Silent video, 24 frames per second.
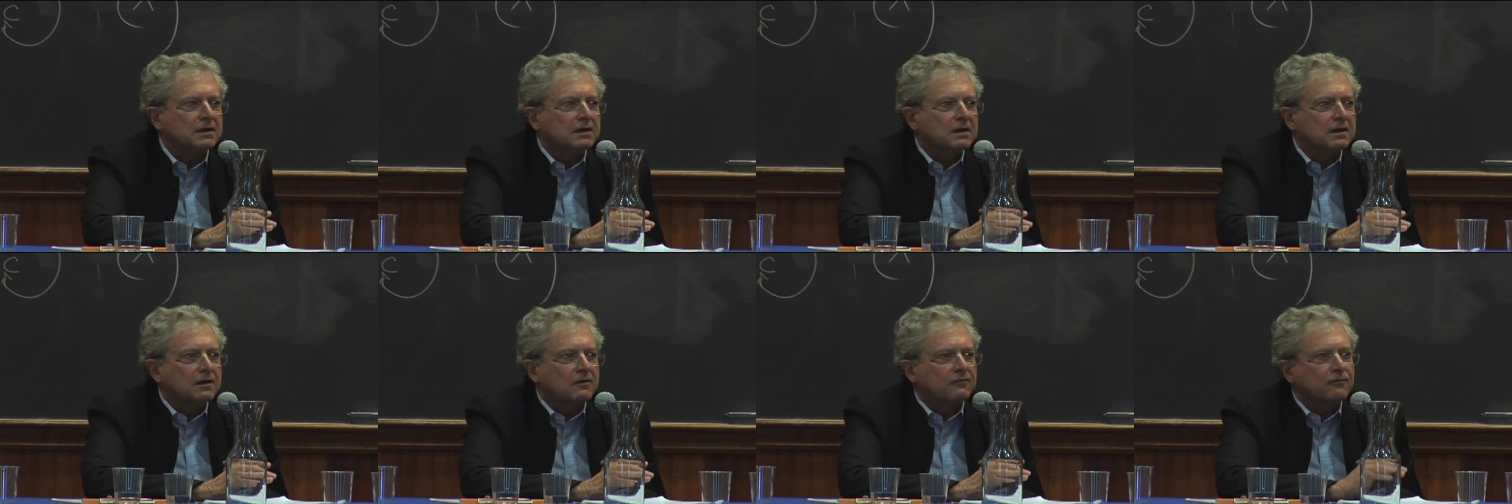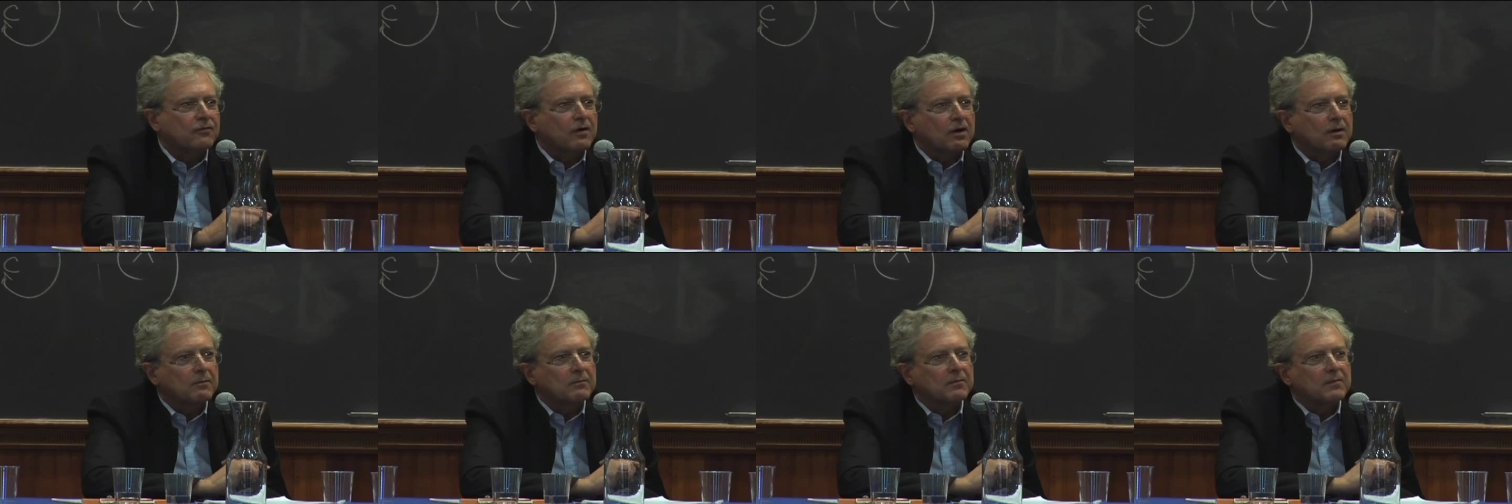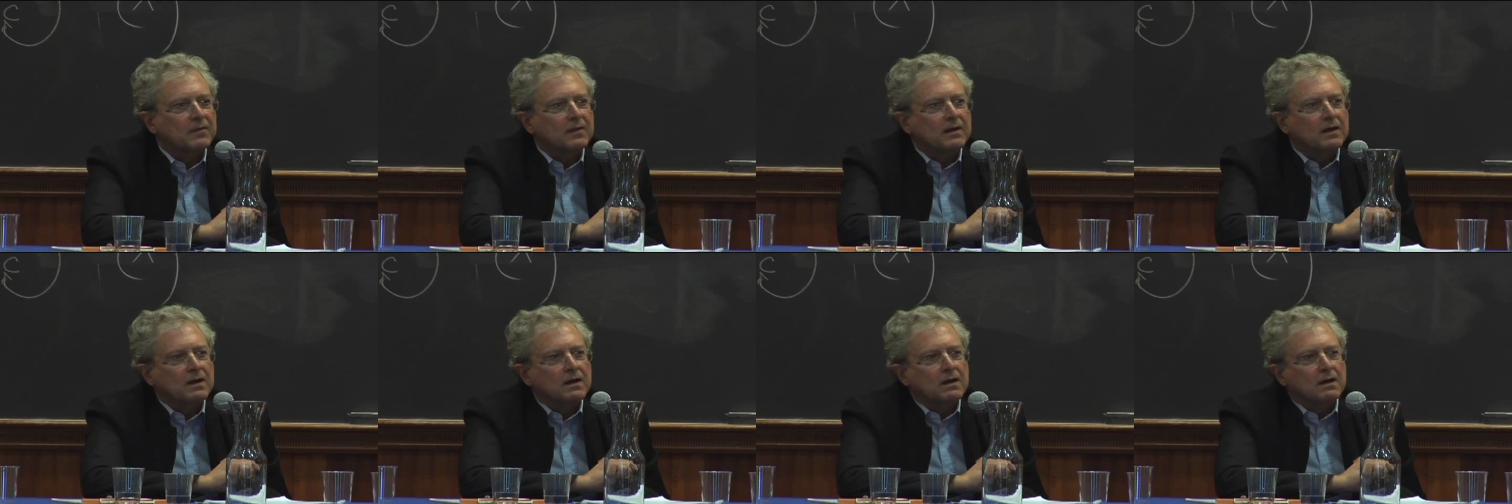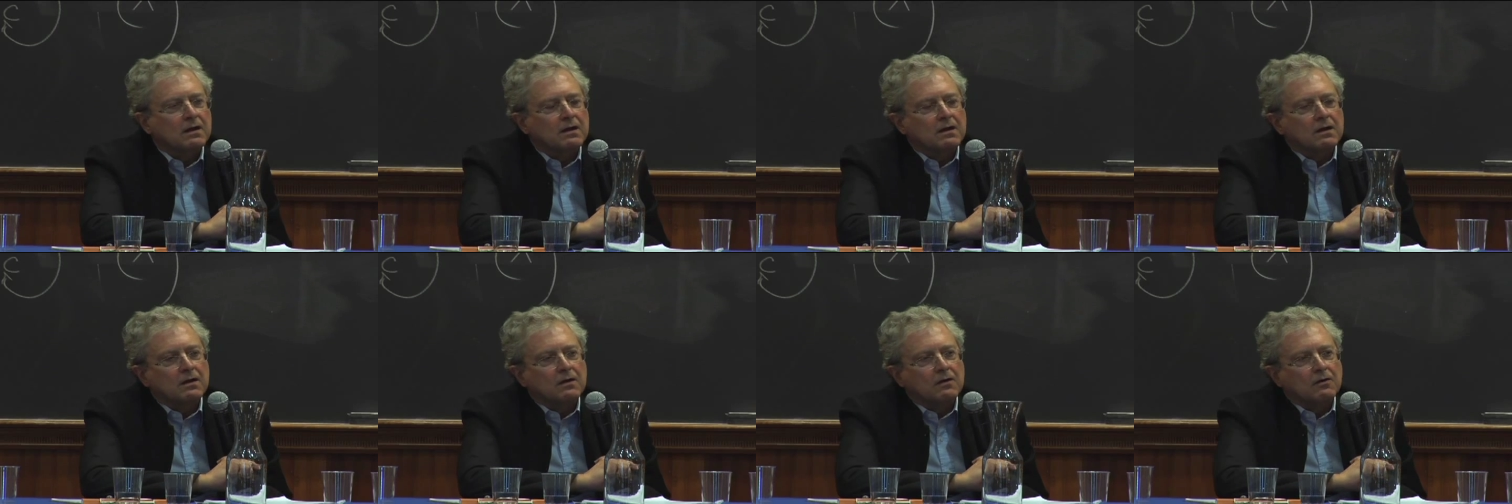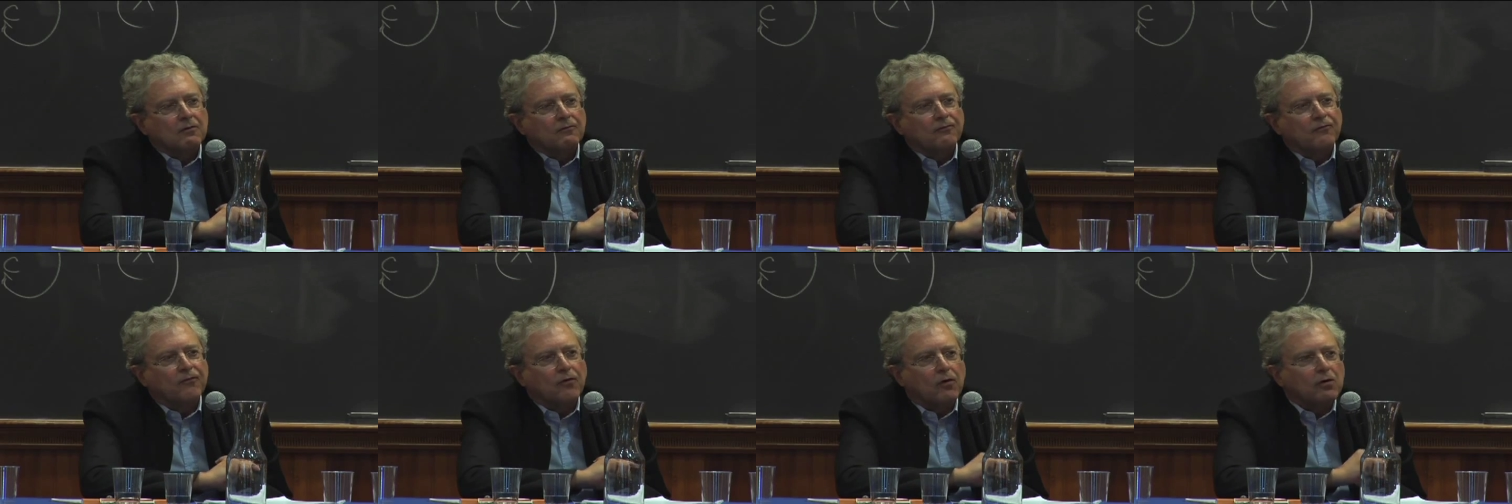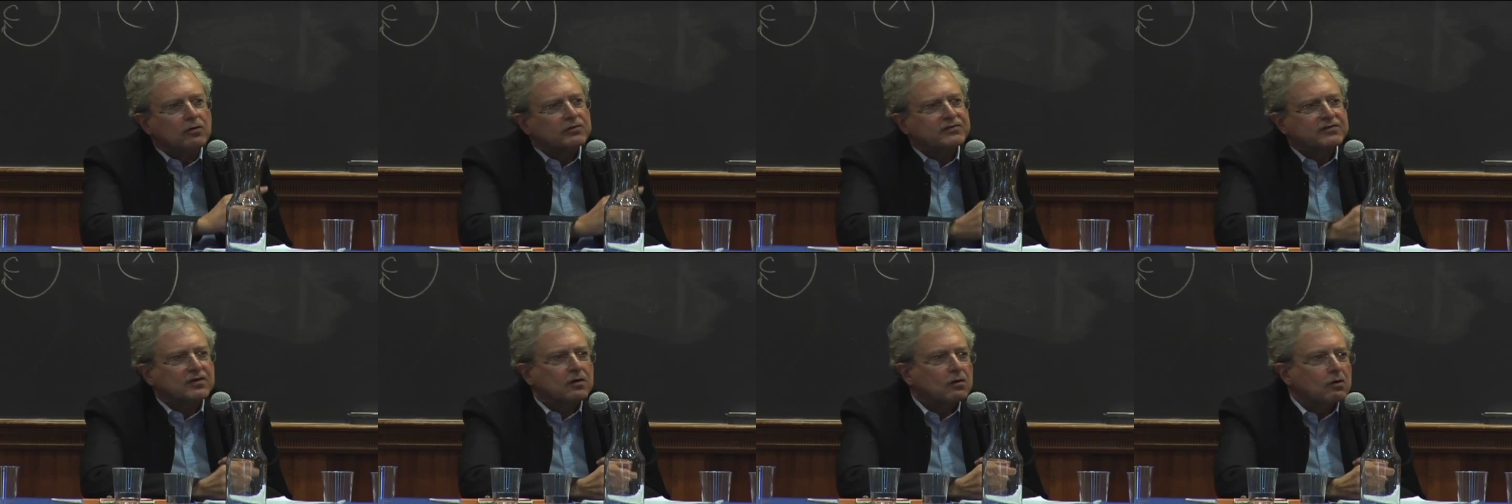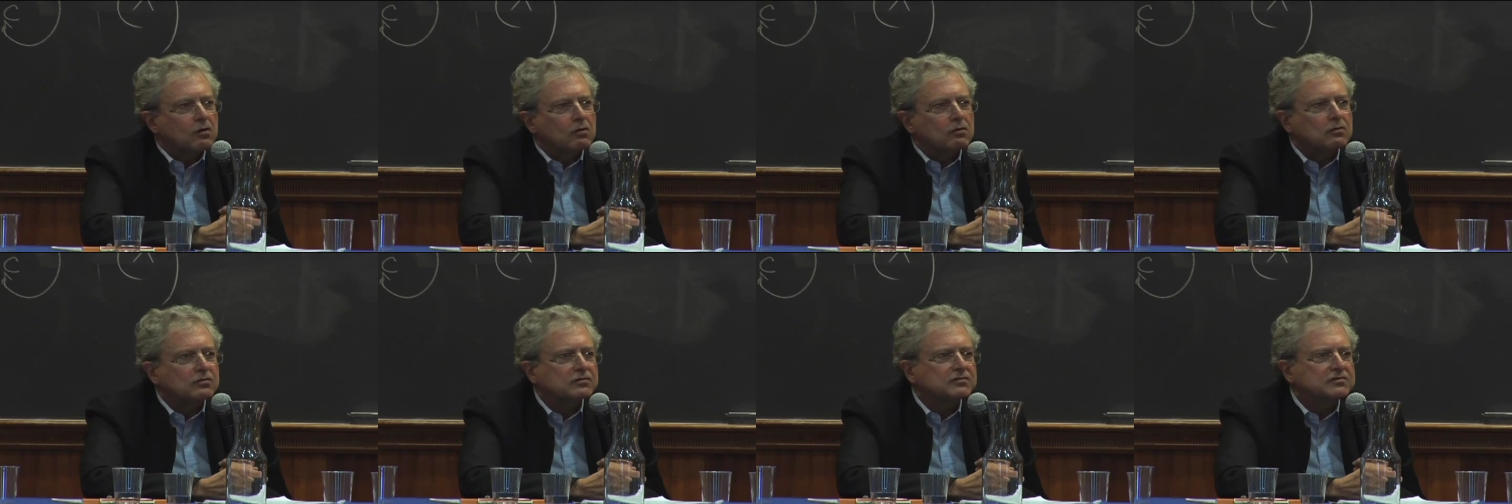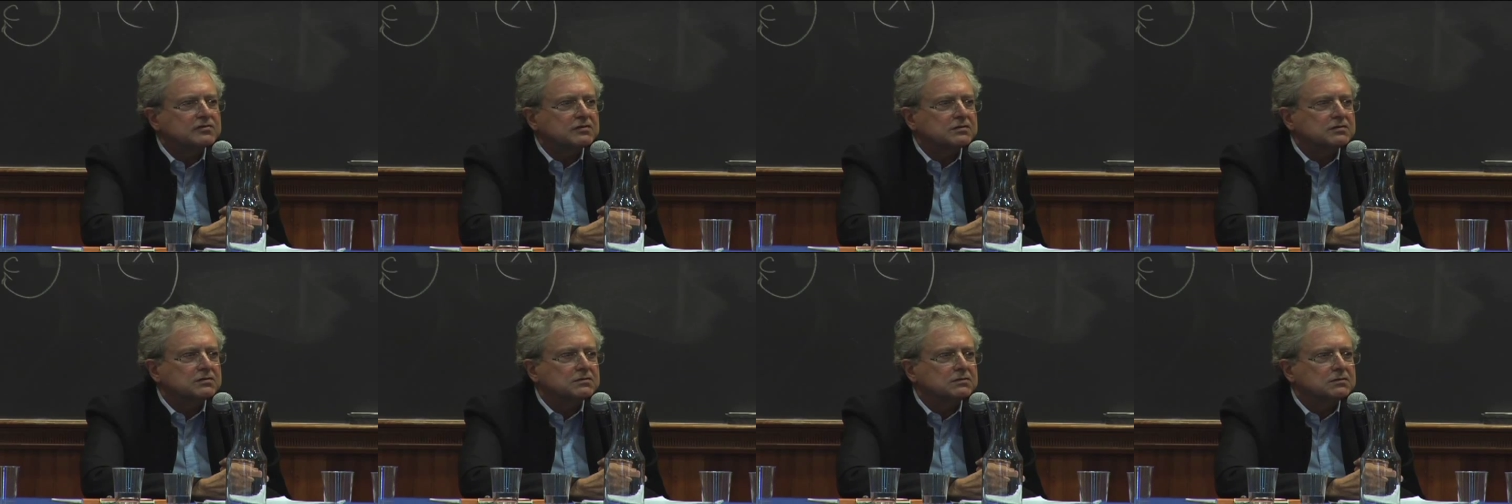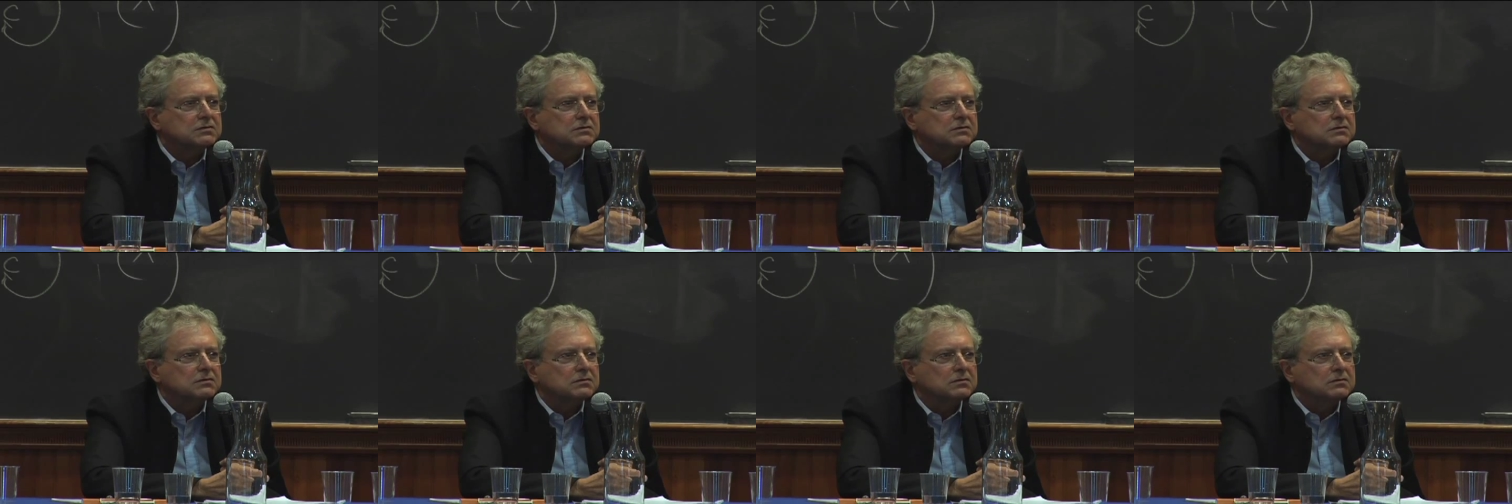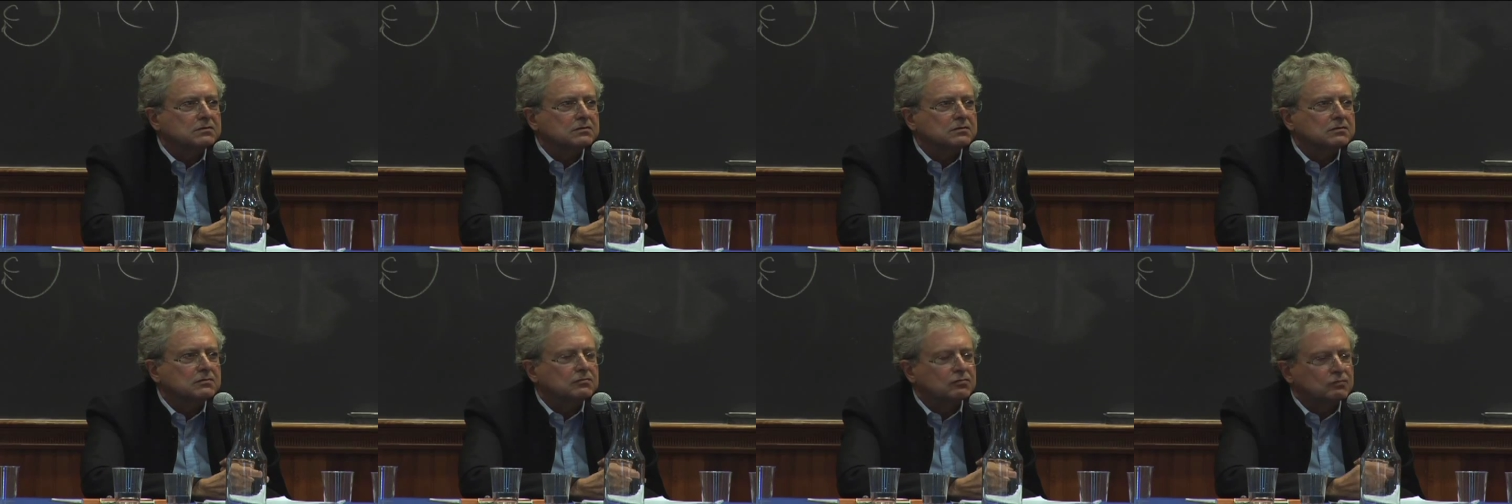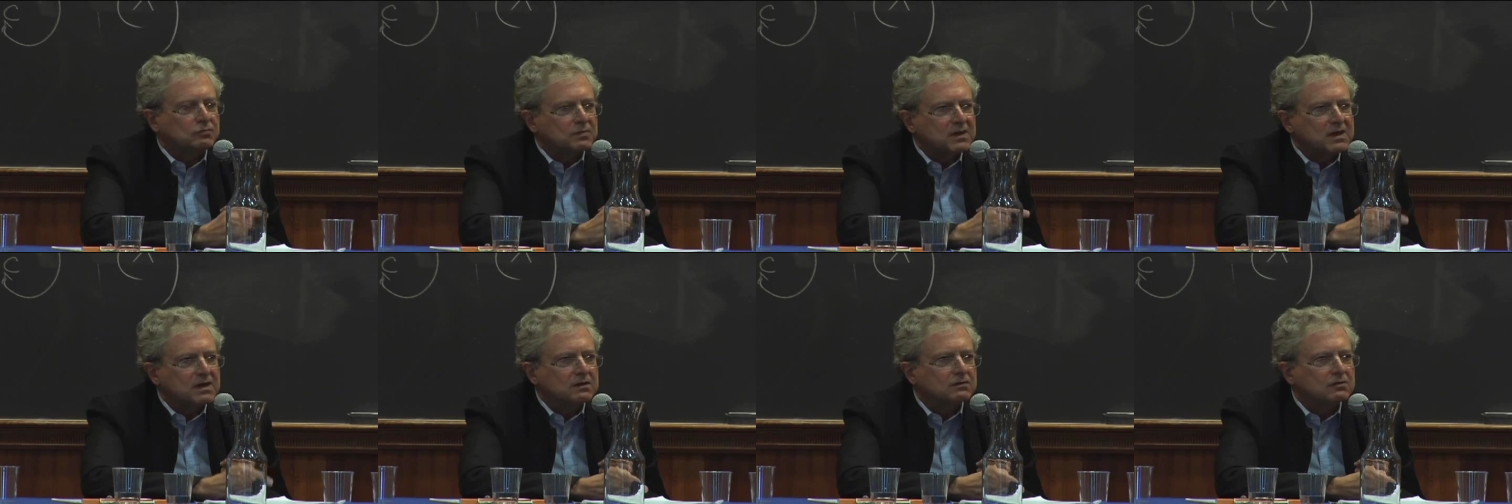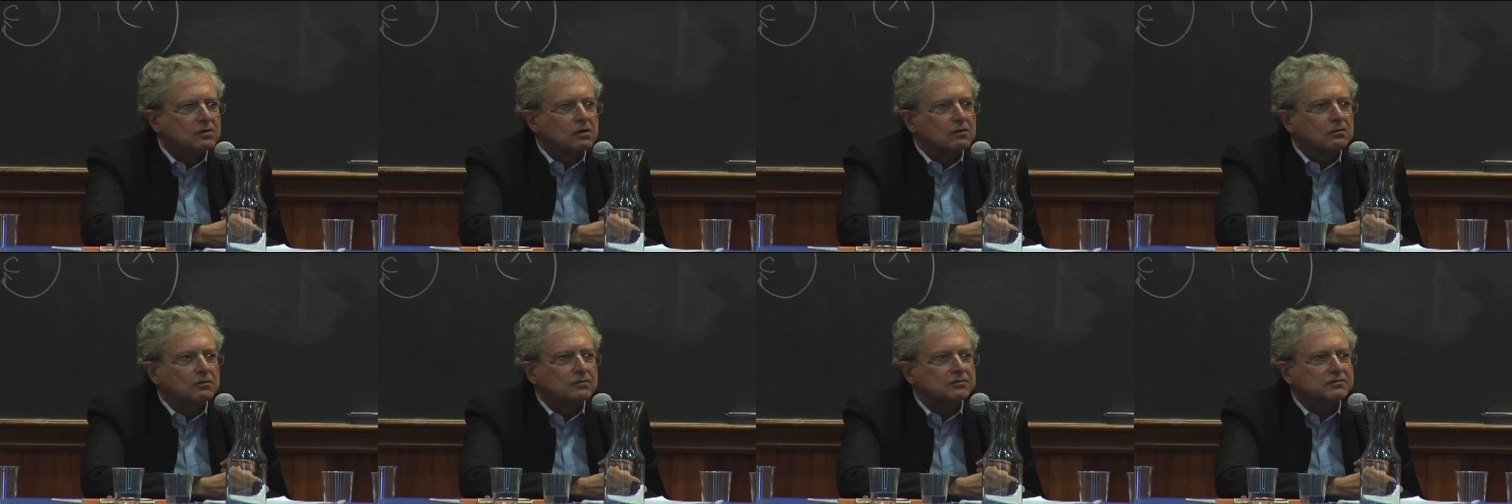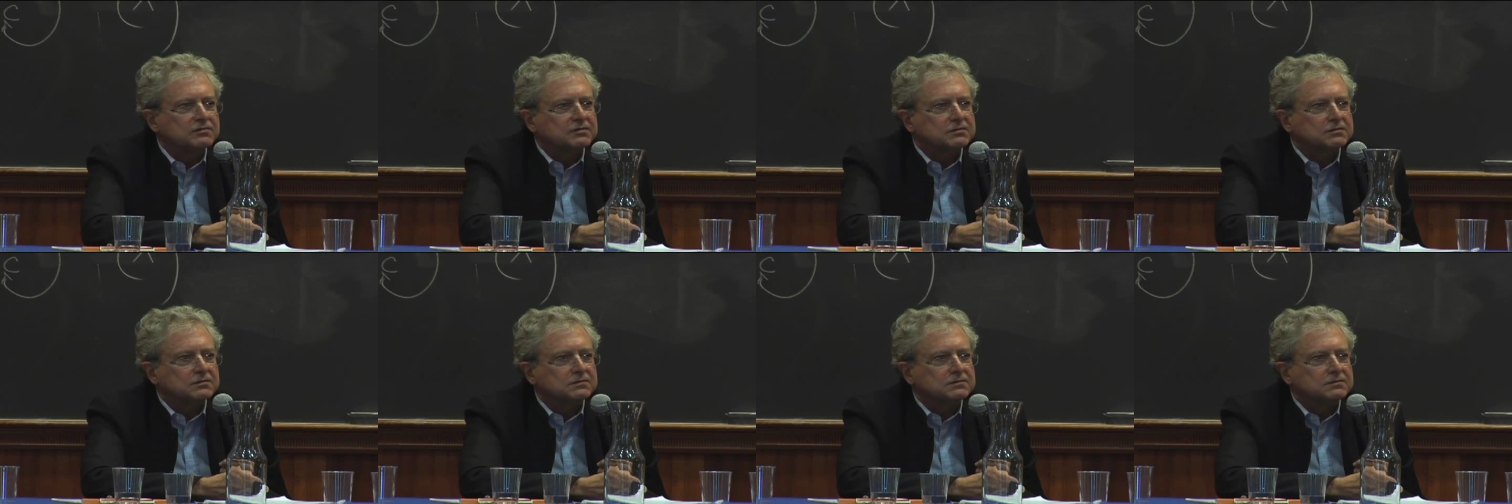from false holes to real holes